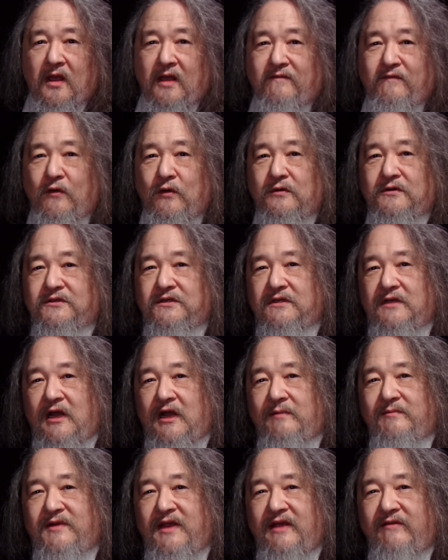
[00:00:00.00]
Hey, folks,
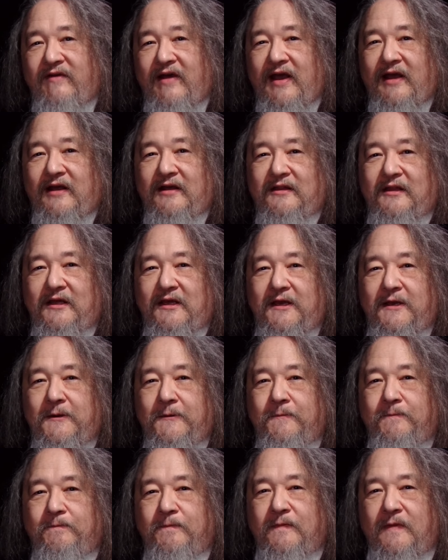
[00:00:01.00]
I'm Dave Ackley.
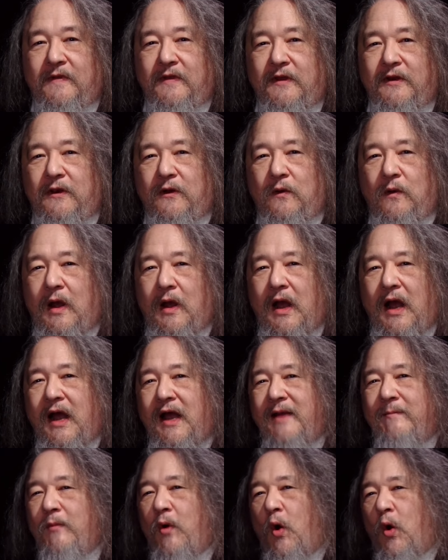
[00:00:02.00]
You know,
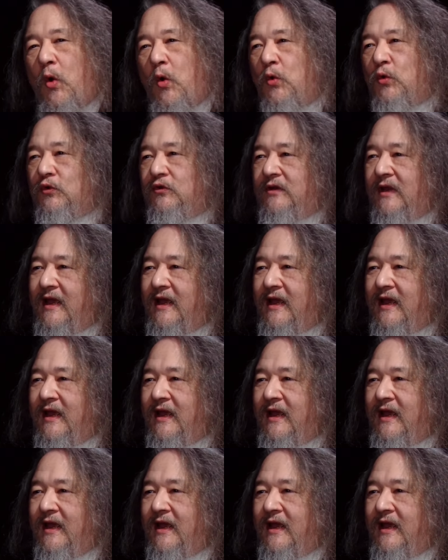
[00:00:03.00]
I'm old